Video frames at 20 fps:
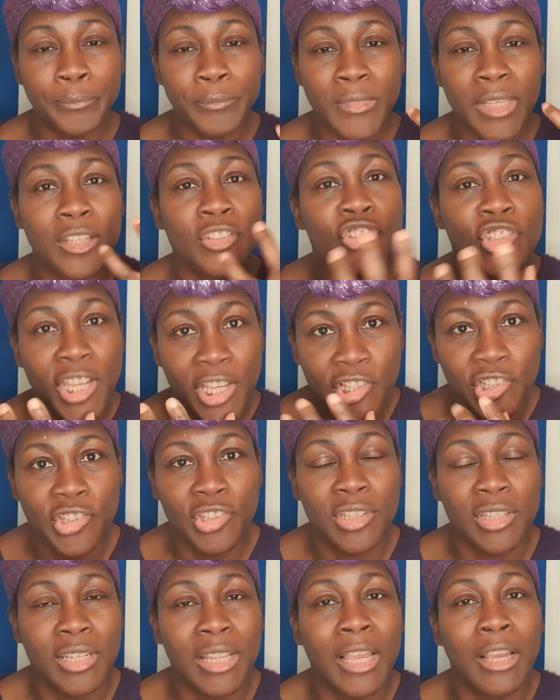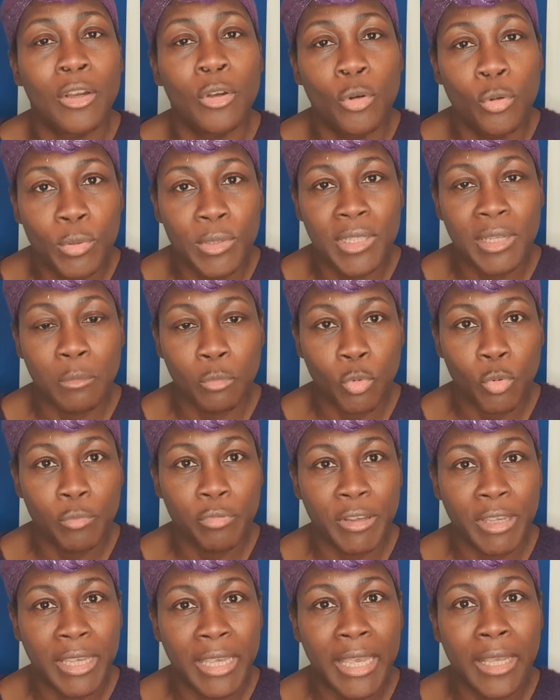congestion and causing more
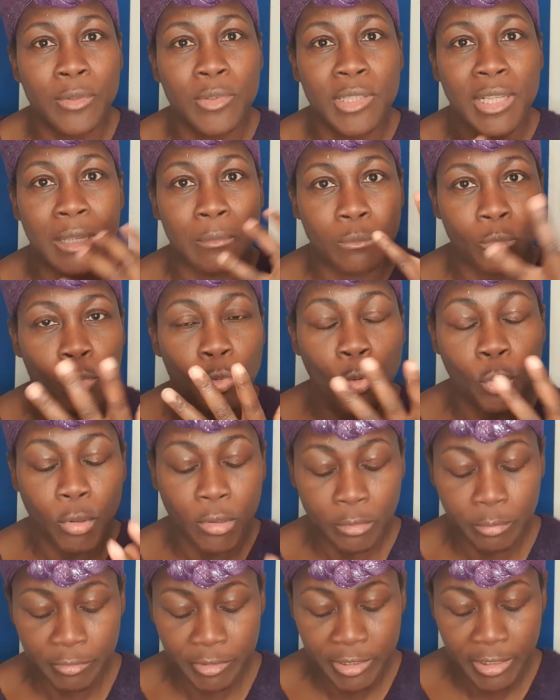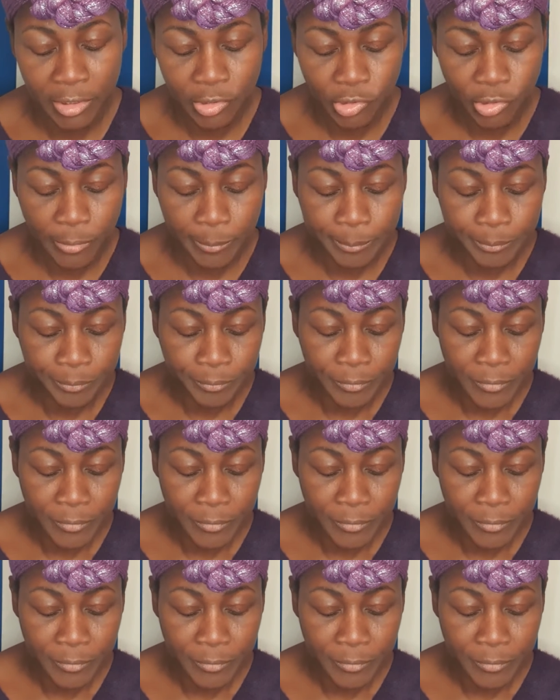breakouts and more oil production.